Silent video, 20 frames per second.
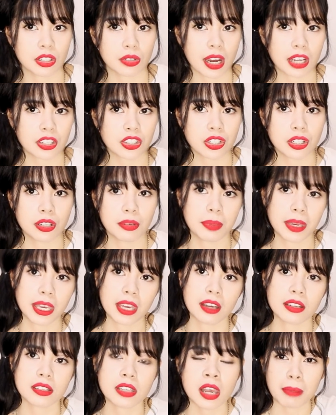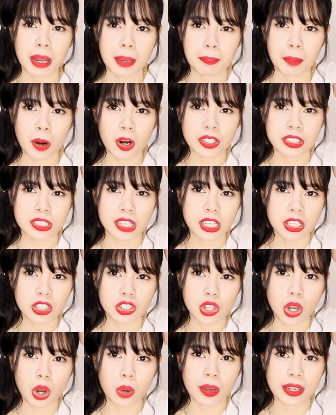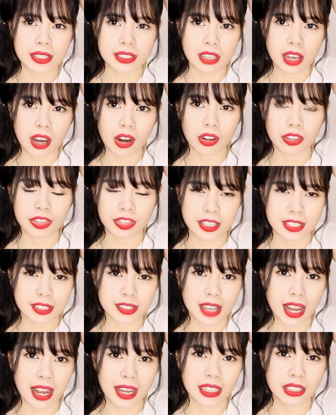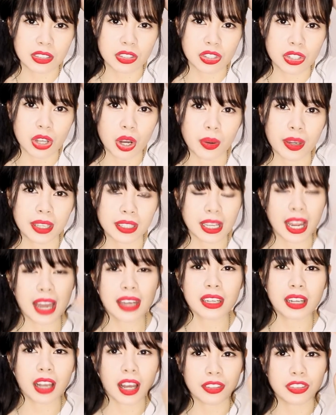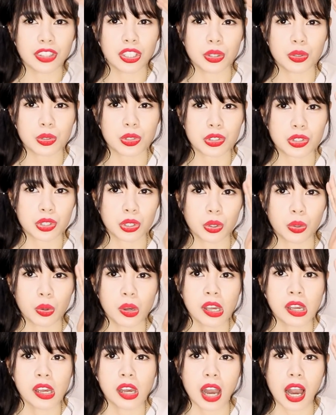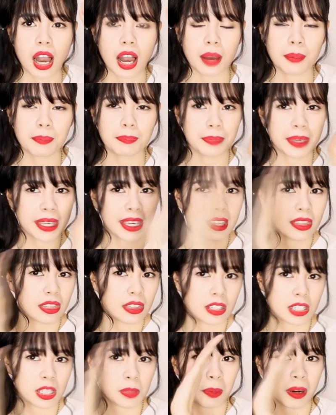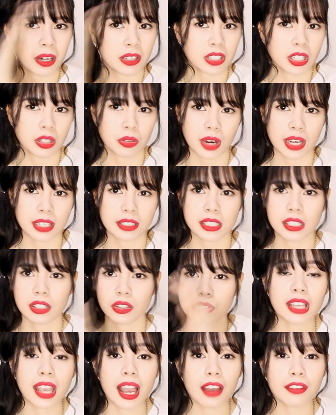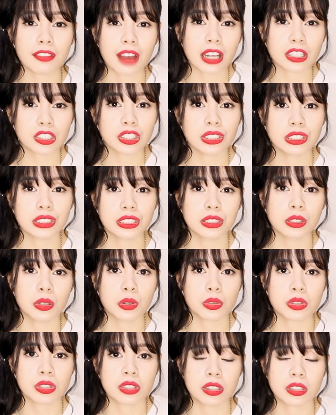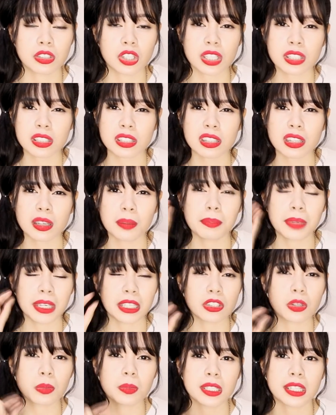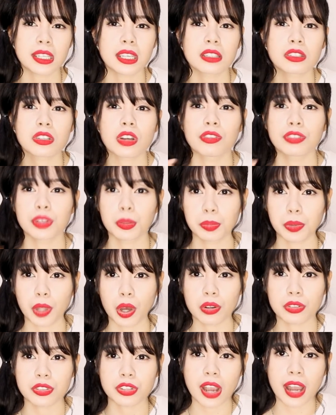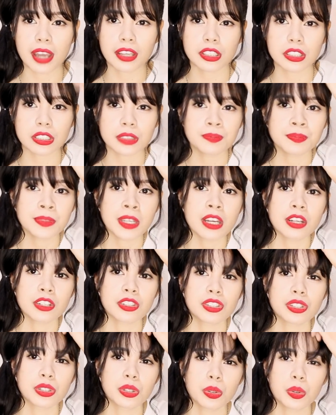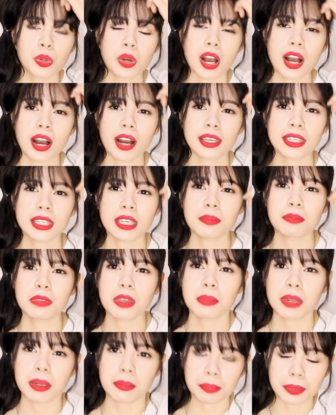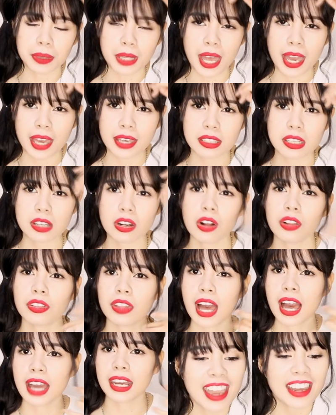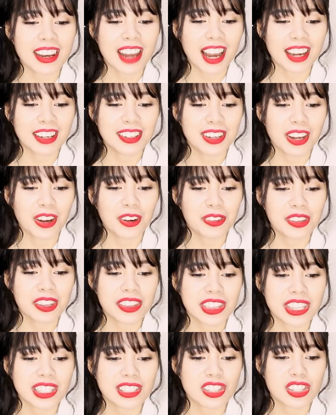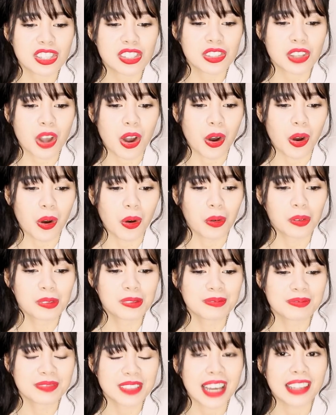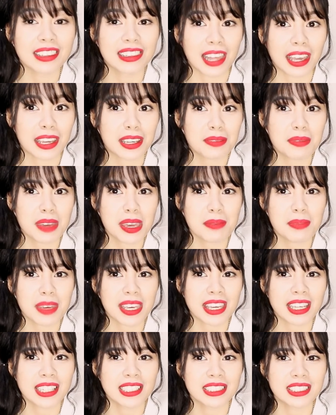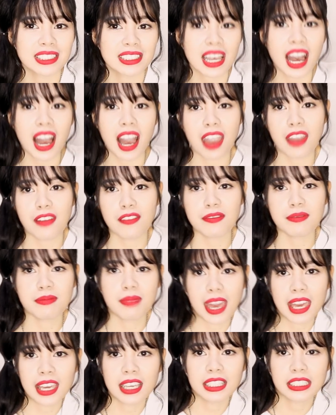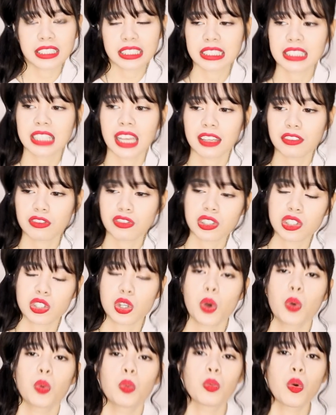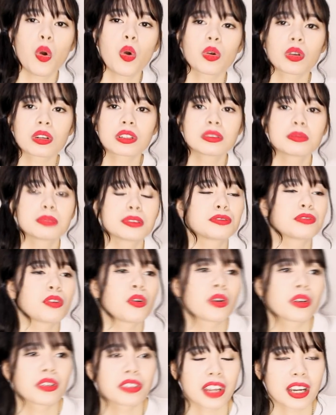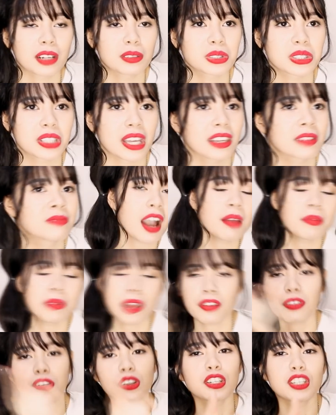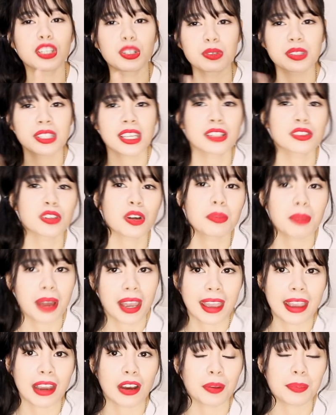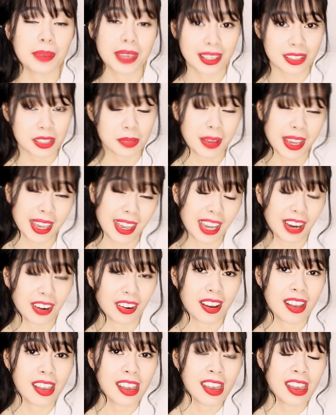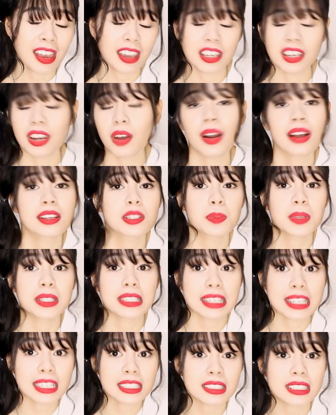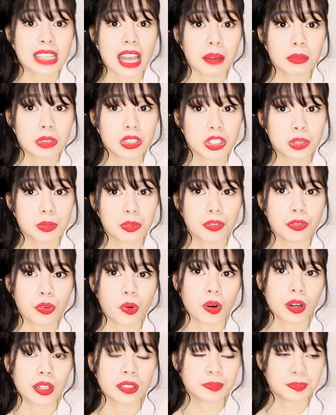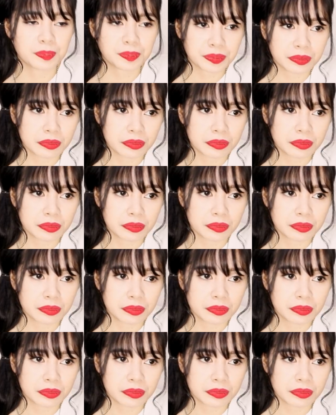direction, because my parting is always on this side, so it kind of gotten used to be in this parting right here. I've actually used just the medium heat of the blow dryer to keep them in place and all that. And I know that this is so unlike me, because I've made a nice warn before that I was like, I'm never gonna use heat on my hair because my hair, you know, has been heat damaged before.